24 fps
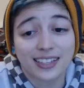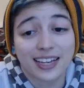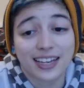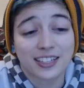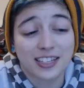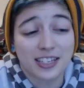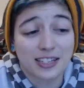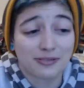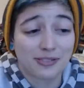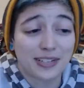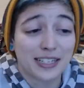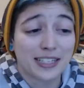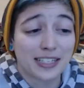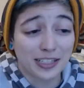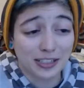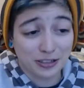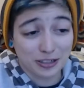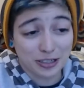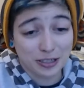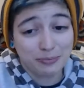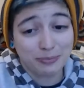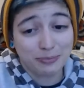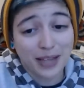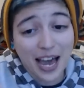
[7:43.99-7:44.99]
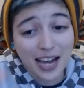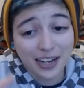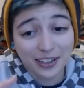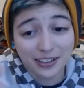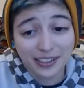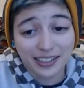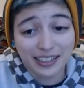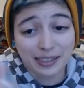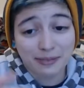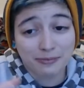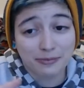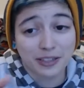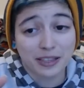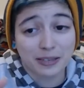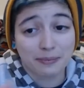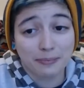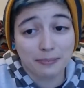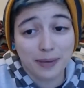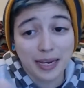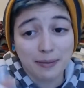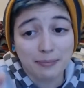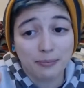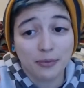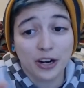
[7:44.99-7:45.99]
That's the reason you're splattering them with a
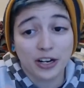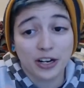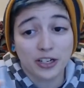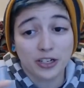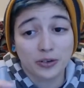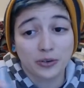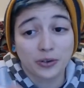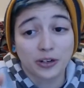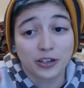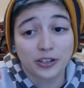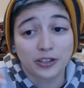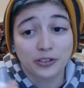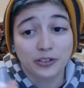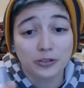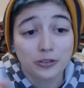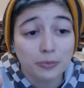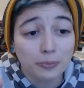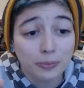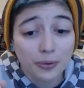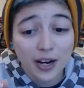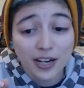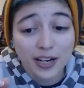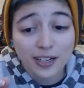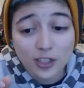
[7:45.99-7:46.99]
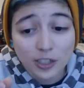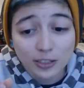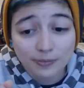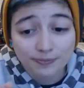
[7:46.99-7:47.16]
paintbrush or a toothbrush.